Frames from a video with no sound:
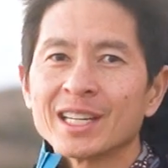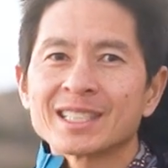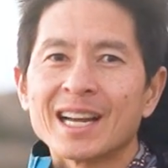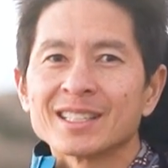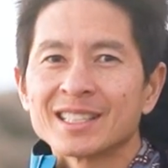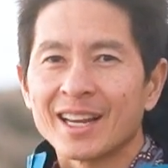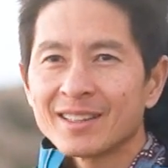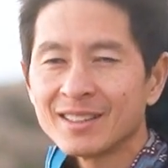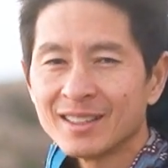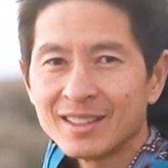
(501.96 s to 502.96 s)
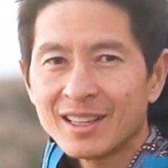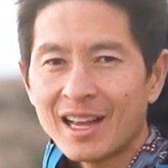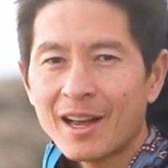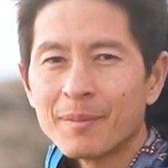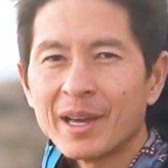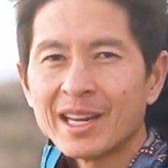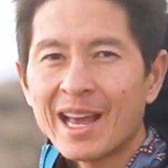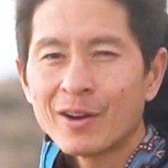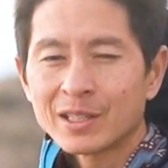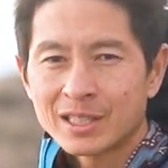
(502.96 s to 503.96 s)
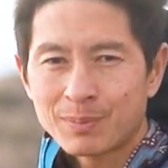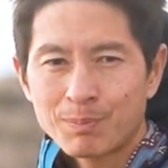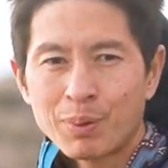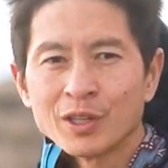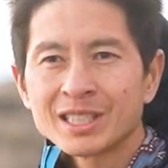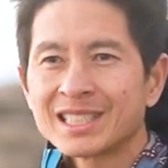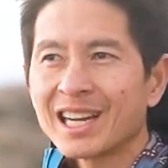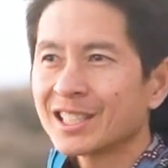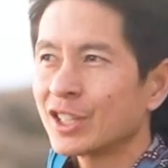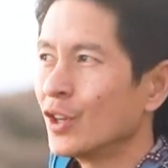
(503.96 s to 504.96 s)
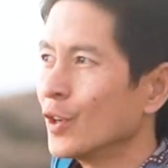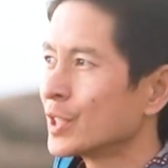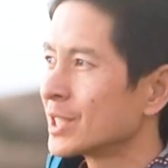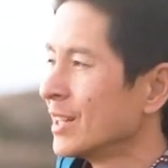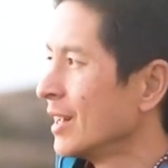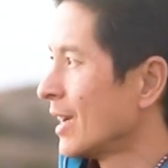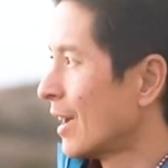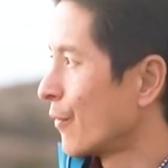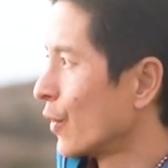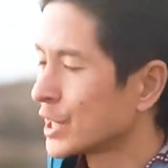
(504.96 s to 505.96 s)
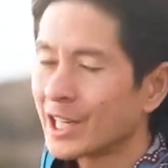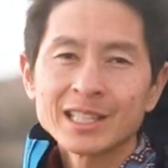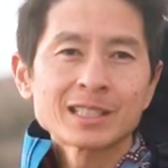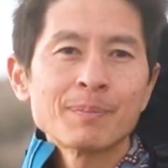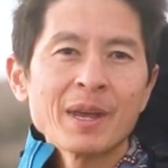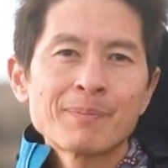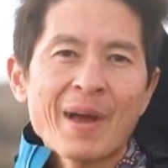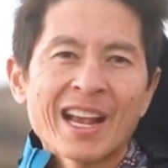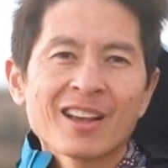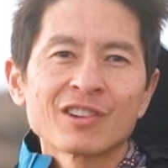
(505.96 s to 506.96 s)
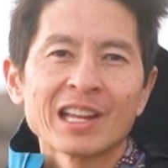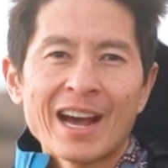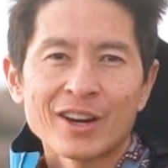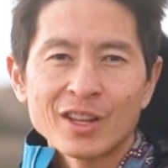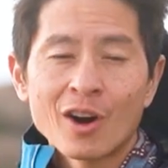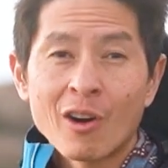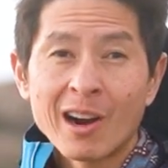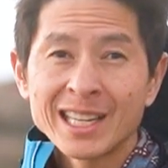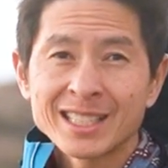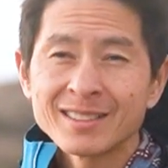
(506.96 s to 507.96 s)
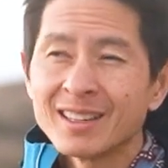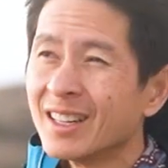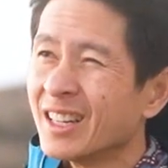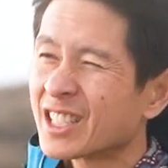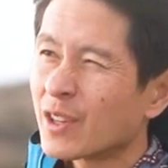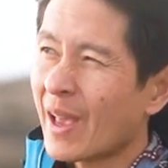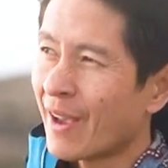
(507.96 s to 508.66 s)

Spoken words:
the sunset and now it's post-dusk hues. Unfortunately there's a big bank of cloud on the horizon, so we